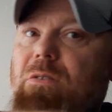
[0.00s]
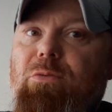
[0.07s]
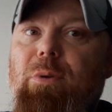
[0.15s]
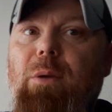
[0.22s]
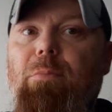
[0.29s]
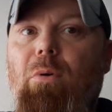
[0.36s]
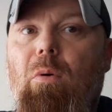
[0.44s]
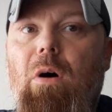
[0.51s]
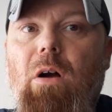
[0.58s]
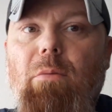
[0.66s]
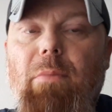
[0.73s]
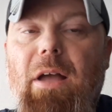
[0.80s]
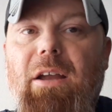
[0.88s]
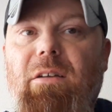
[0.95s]
people walk
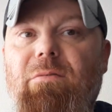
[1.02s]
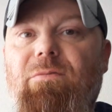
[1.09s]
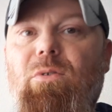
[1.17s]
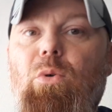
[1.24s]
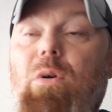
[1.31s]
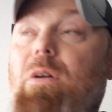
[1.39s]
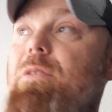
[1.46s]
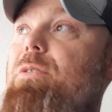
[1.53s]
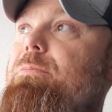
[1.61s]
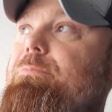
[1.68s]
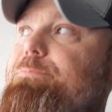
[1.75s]
back and forth.